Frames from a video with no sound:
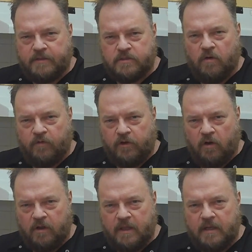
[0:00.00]

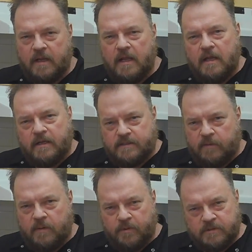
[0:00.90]
Sauvignon kit, because I
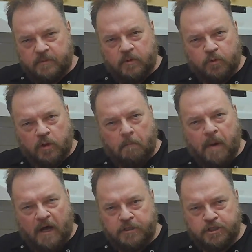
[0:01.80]
want to put something with a real
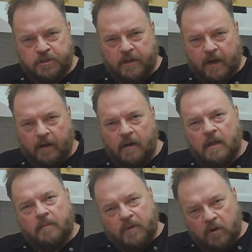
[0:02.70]
punch in there.
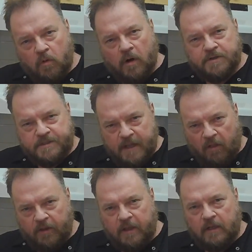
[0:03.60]
Pinot Noir is
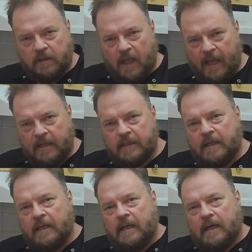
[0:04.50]
delicate, light,
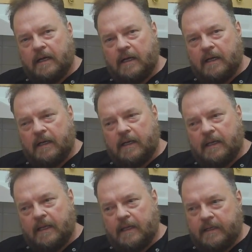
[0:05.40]

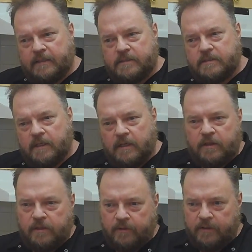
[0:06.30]
and it's
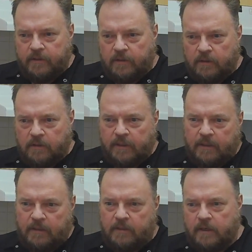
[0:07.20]
ethereal,
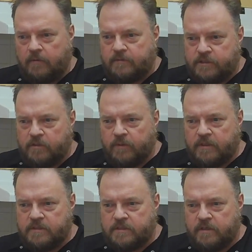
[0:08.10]
and generally
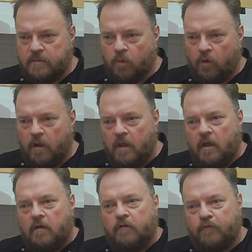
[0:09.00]
considered a more
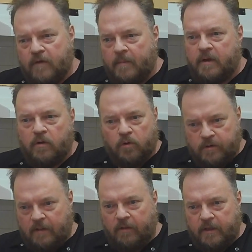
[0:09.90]
feminine or
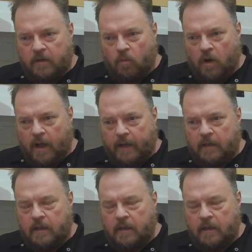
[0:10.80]
delicate wine,